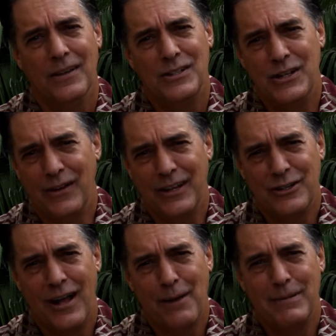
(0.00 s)
So you can
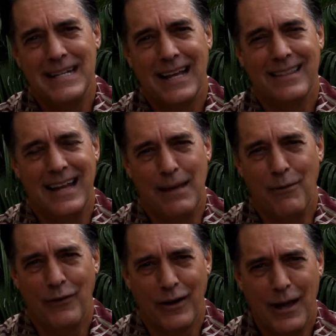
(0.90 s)
try to protect the name
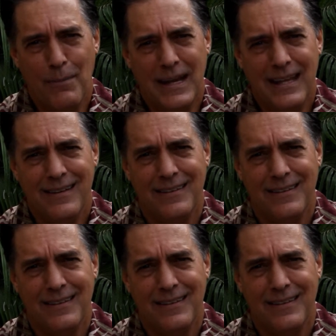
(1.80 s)
of your company,